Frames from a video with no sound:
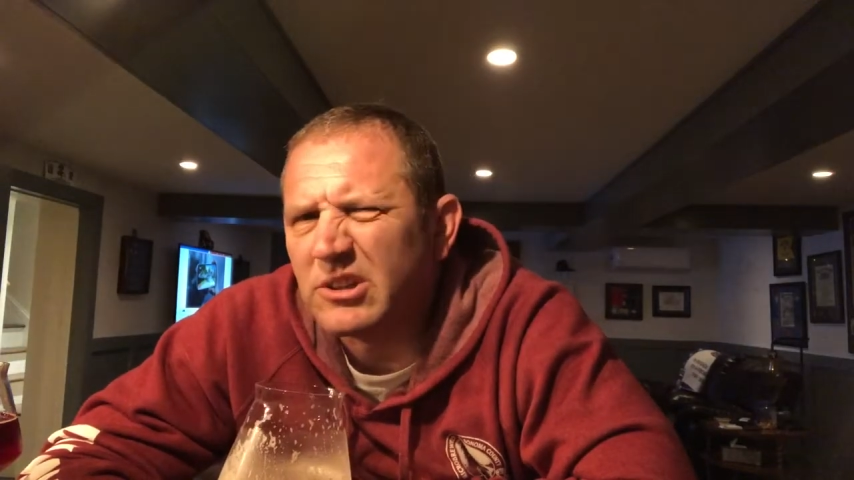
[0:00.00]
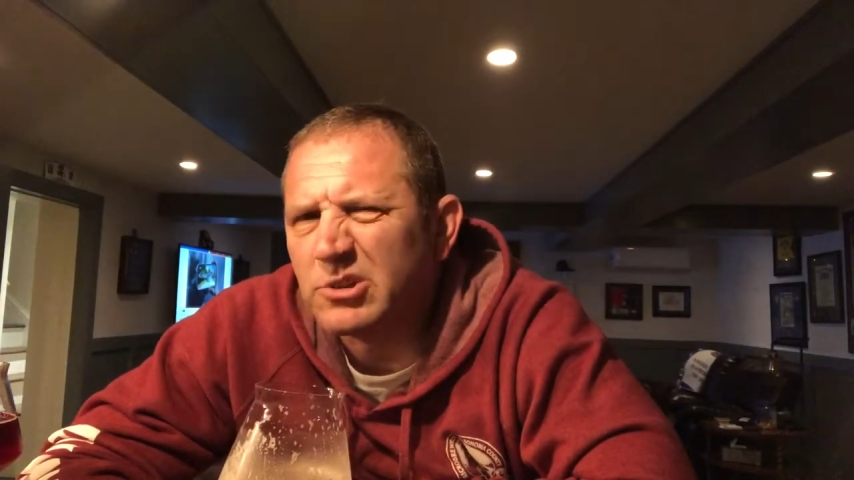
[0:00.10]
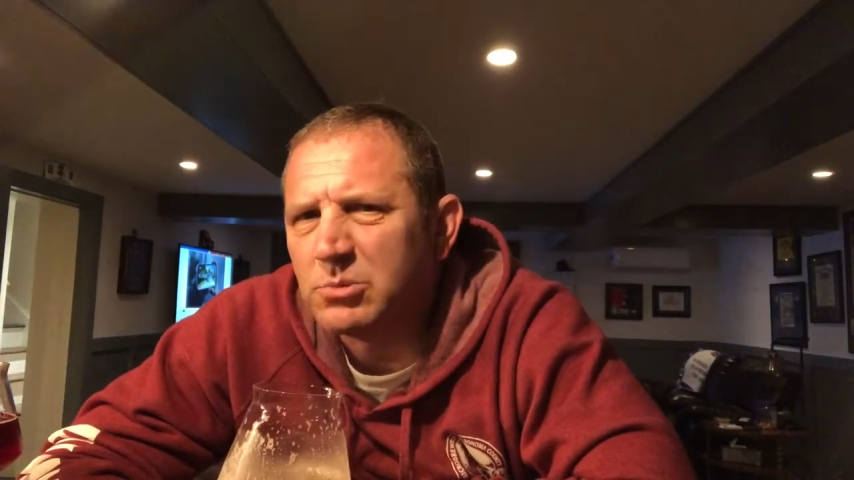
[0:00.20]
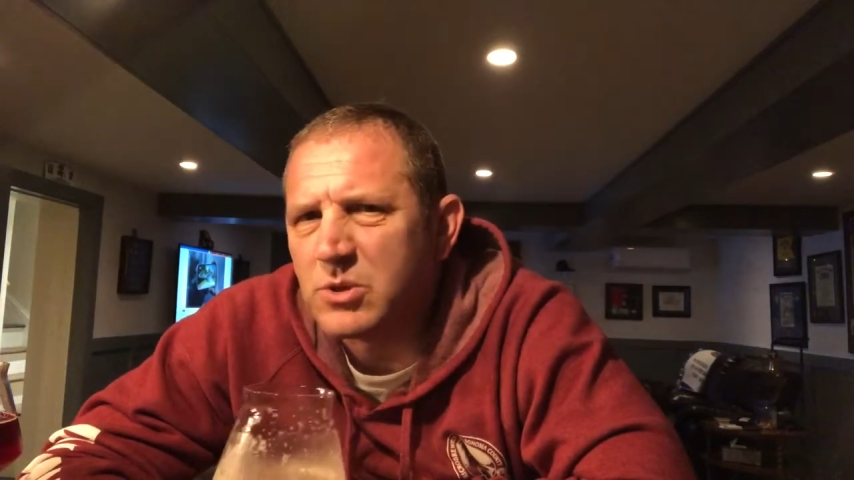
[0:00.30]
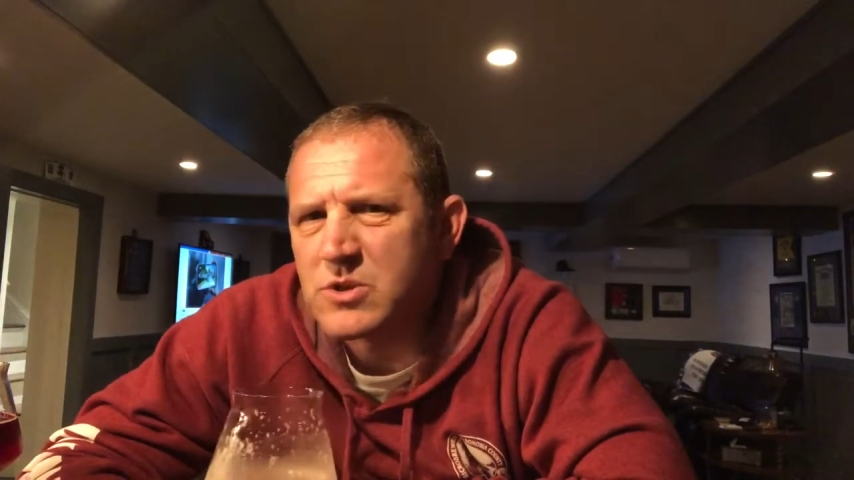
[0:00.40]
a
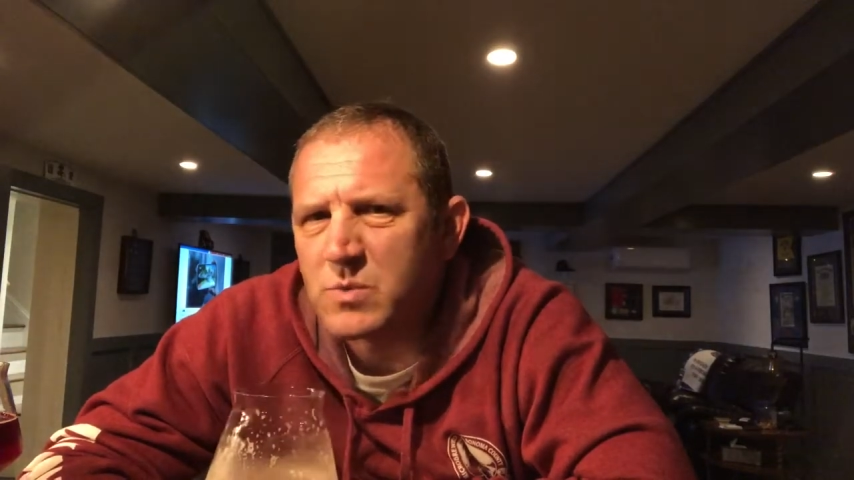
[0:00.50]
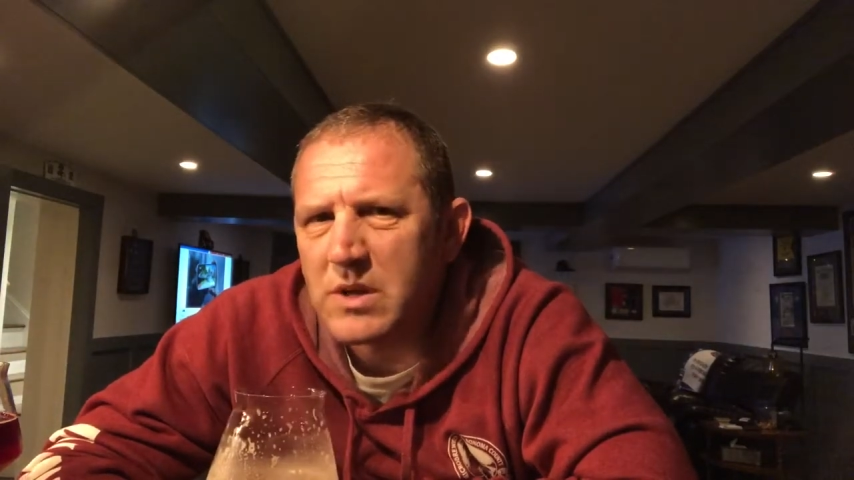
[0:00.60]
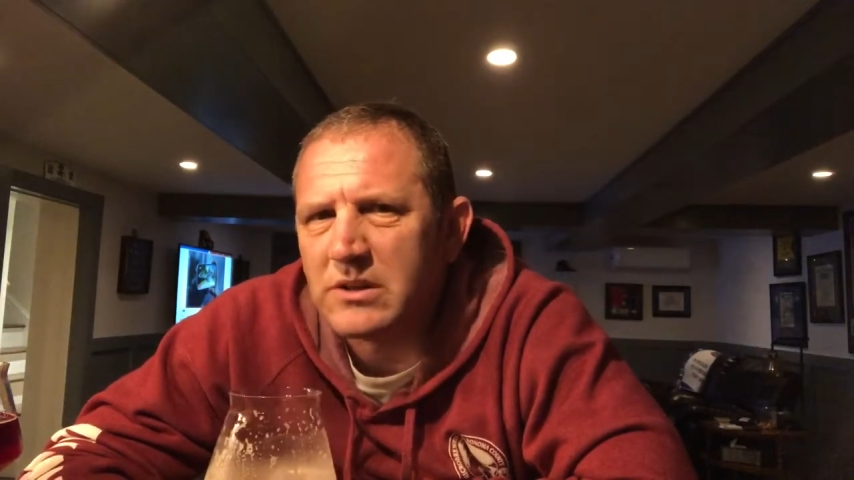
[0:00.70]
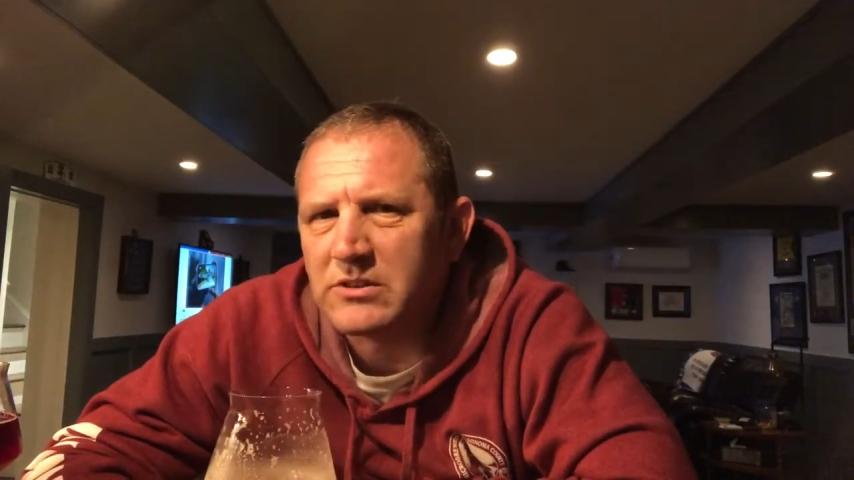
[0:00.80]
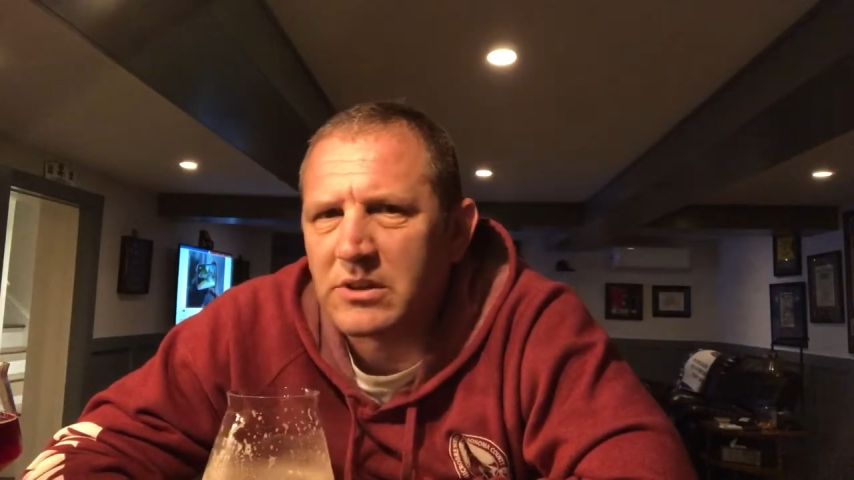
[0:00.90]
little more
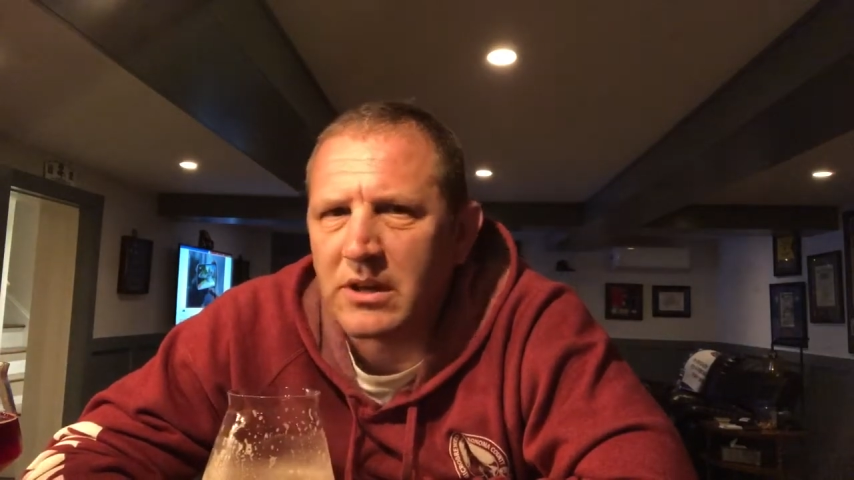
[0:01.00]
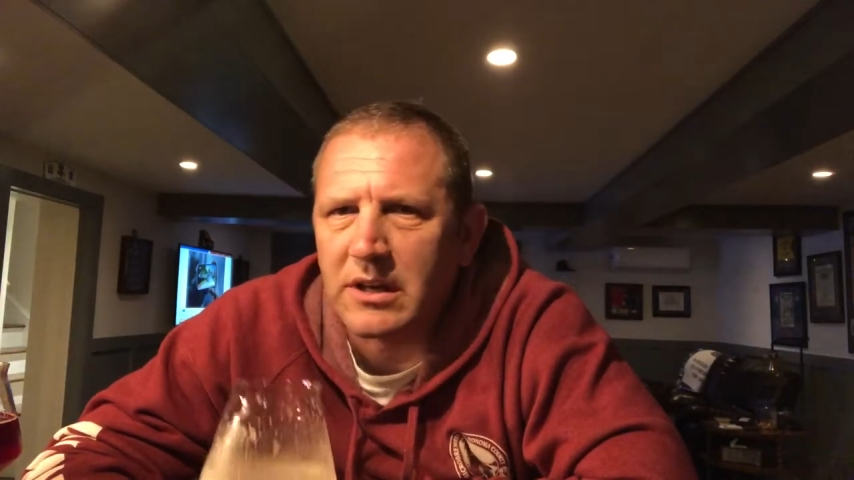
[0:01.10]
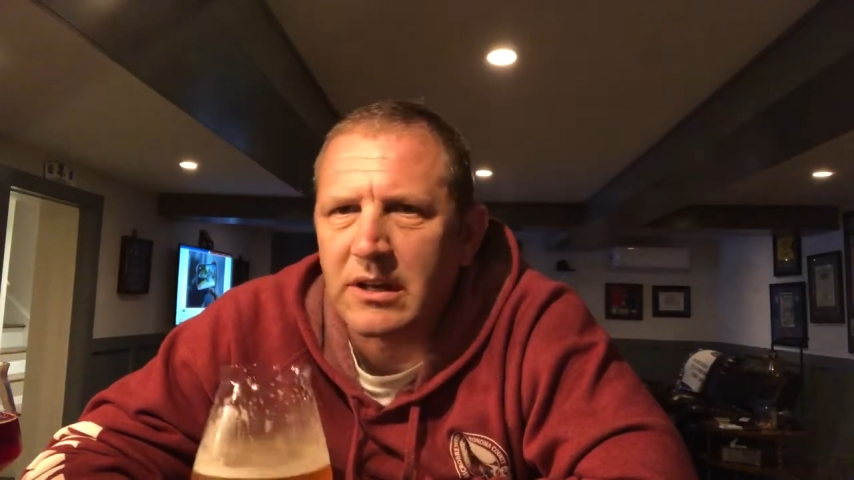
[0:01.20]
sweetness on it,